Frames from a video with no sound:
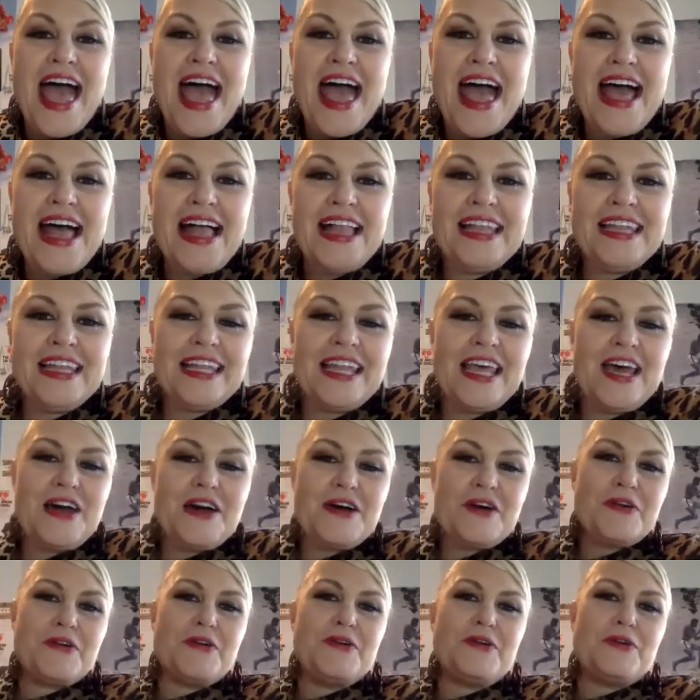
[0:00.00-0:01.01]

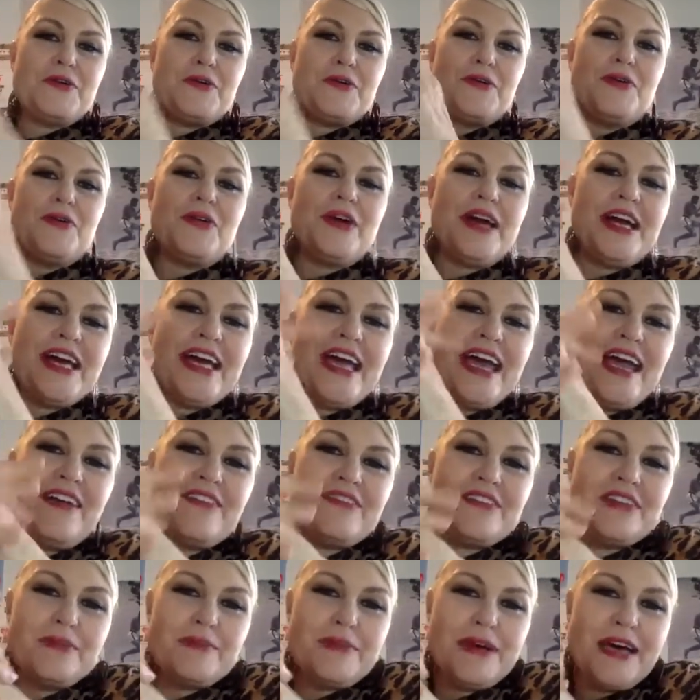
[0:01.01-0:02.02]
Hello,
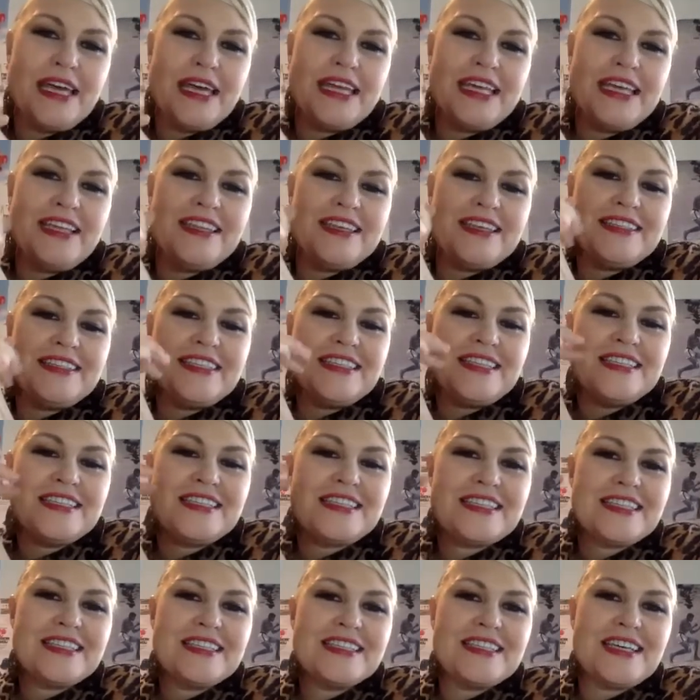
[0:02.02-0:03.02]
everybody. This is
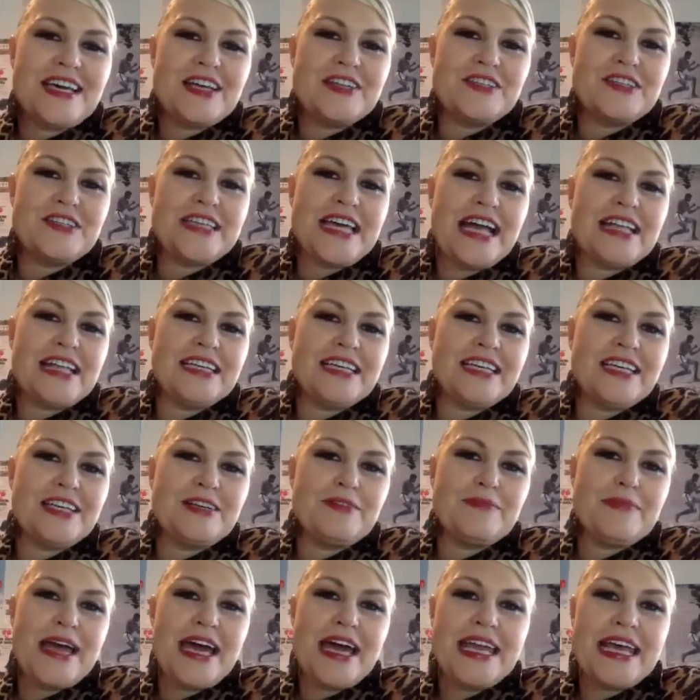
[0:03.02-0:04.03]
Cassandra Dowlett, your
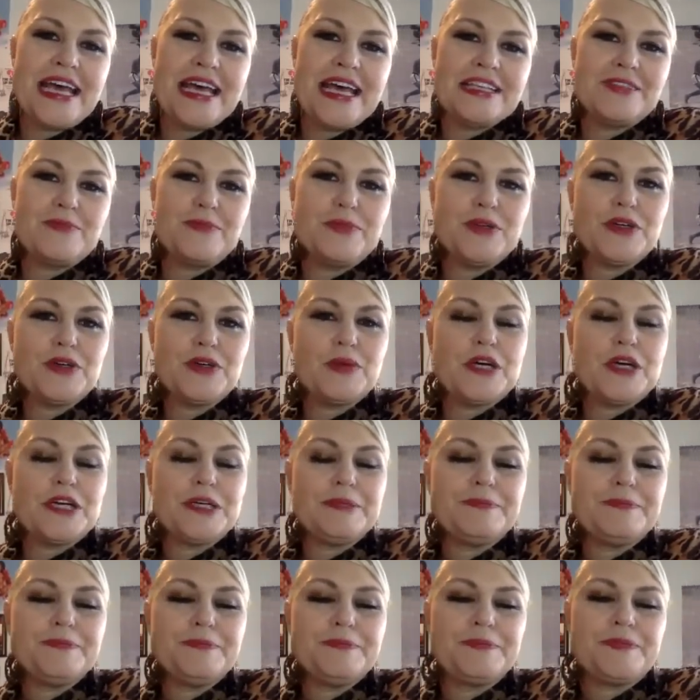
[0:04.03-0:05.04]
Badass
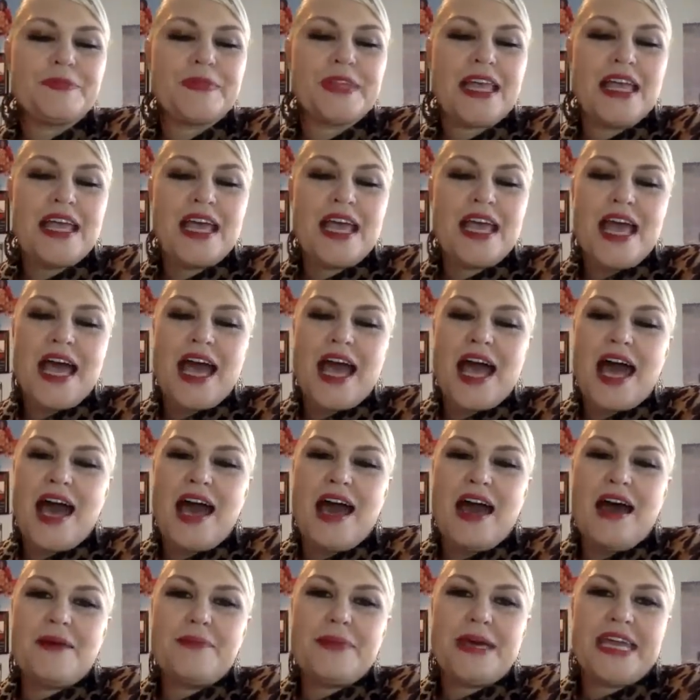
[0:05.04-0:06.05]
Bookworm.
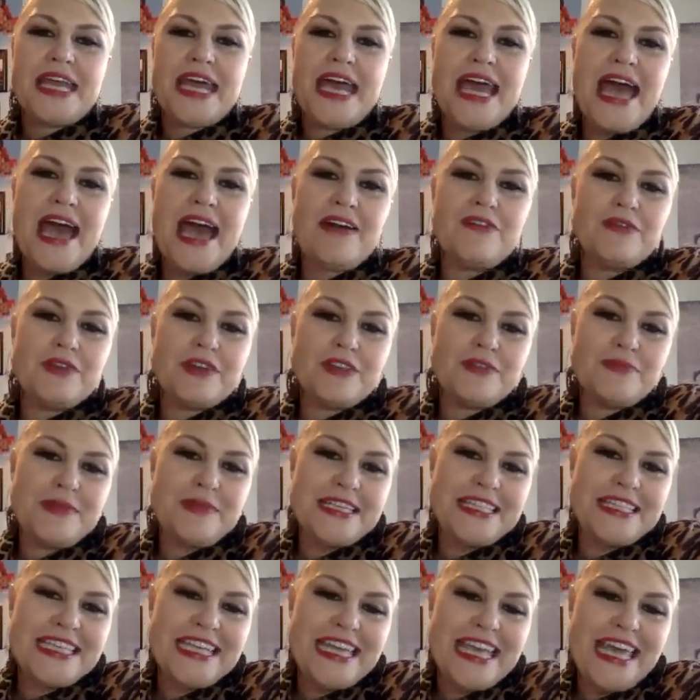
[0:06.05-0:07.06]
And I have with me
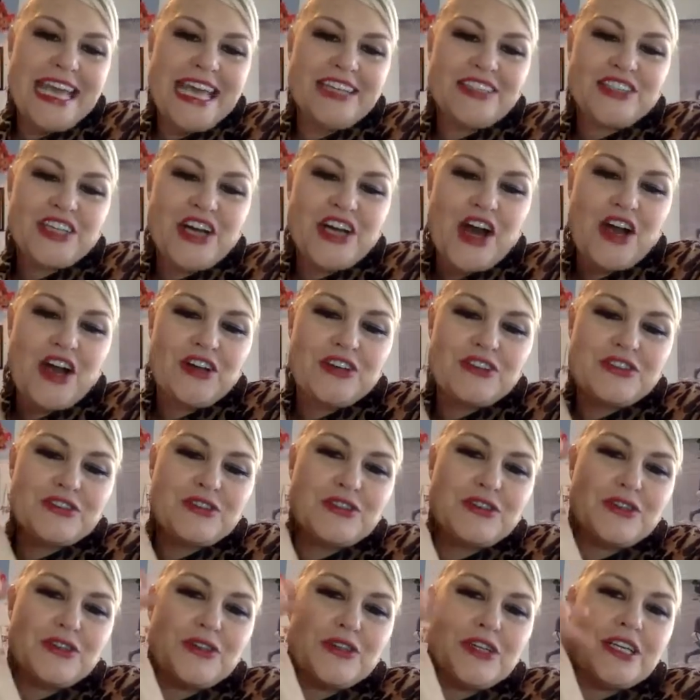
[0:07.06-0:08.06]
today Charles
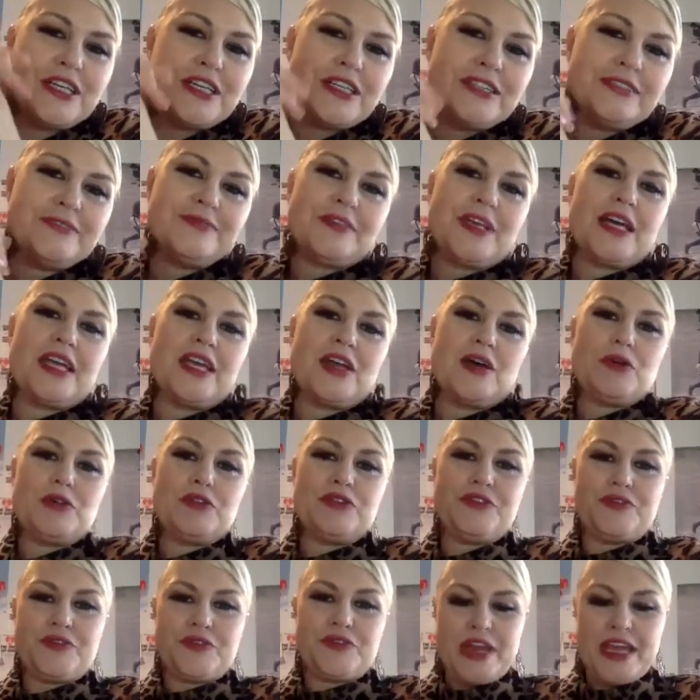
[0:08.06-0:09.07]
Kruger, an
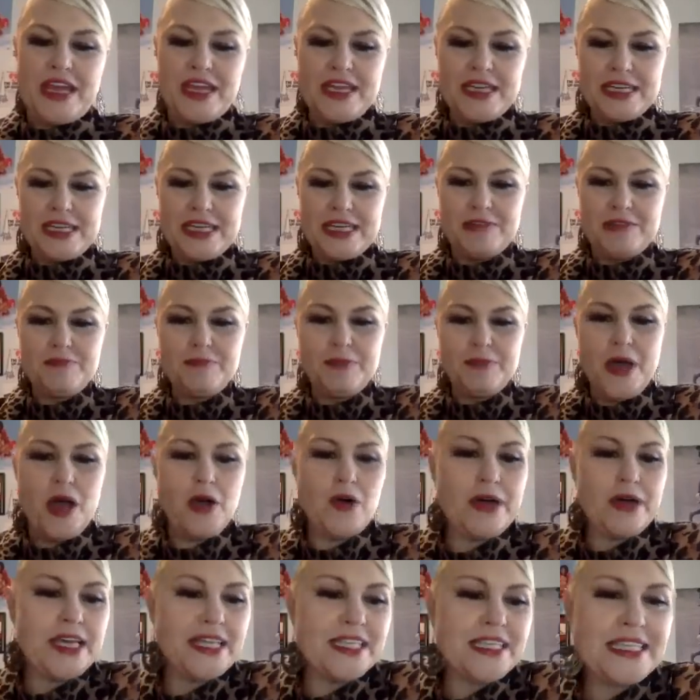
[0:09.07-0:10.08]
old friend and
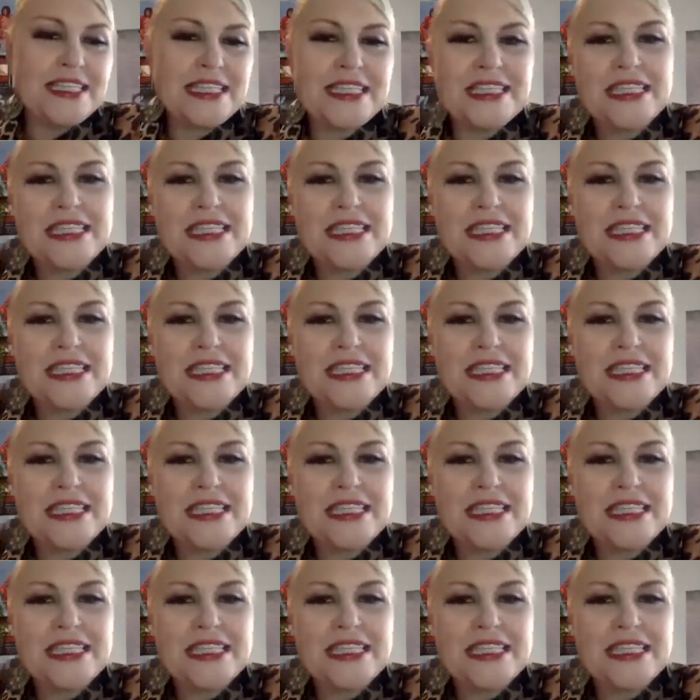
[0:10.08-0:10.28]
poet.